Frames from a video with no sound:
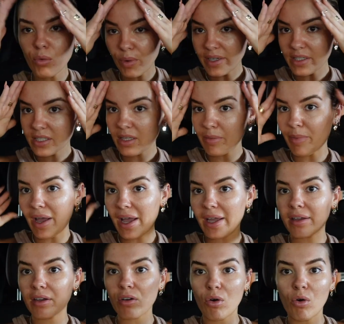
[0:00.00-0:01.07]
went to the
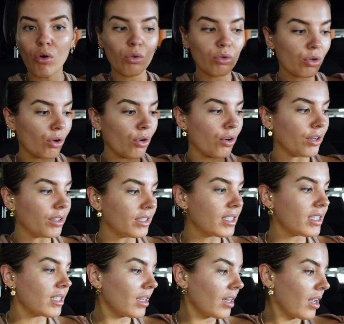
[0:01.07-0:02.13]
bank, all good.
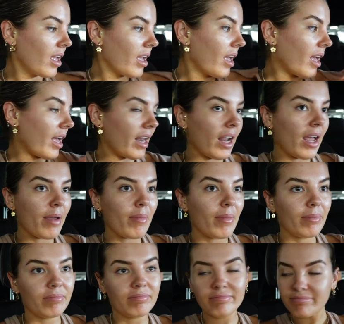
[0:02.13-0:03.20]
And
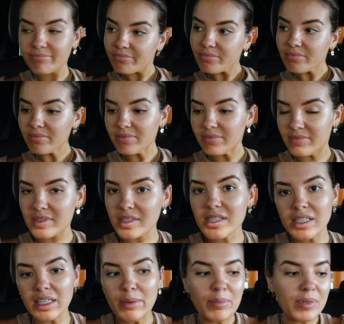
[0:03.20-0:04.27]
I'm
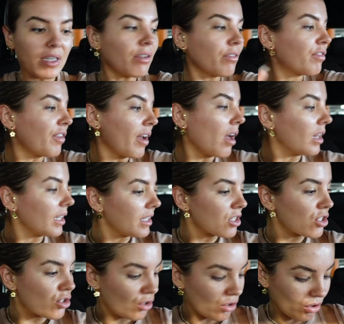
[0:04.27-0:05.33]
slipped and fell
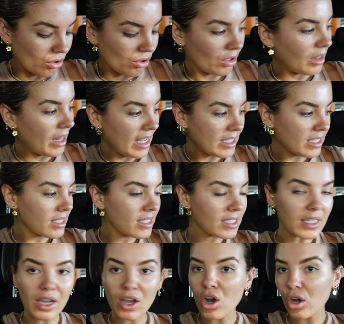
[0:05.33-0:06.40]
into
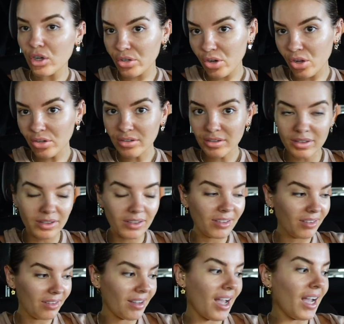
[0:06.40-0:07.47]
Glassons and Cotton On,
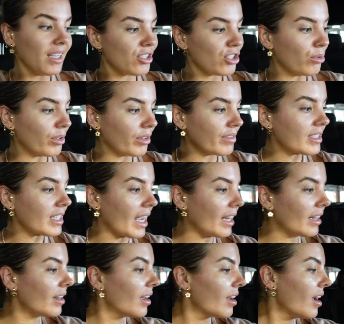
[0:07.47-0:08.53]
as you would have
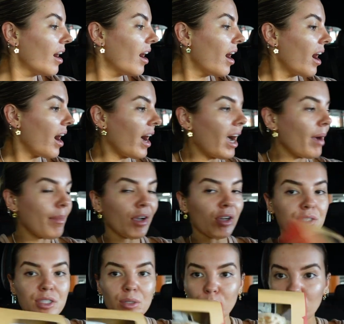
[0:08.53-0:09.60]
seen. Um, I
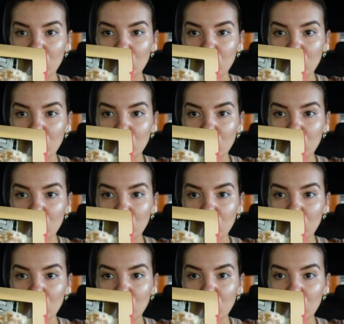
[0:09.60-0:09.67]
got some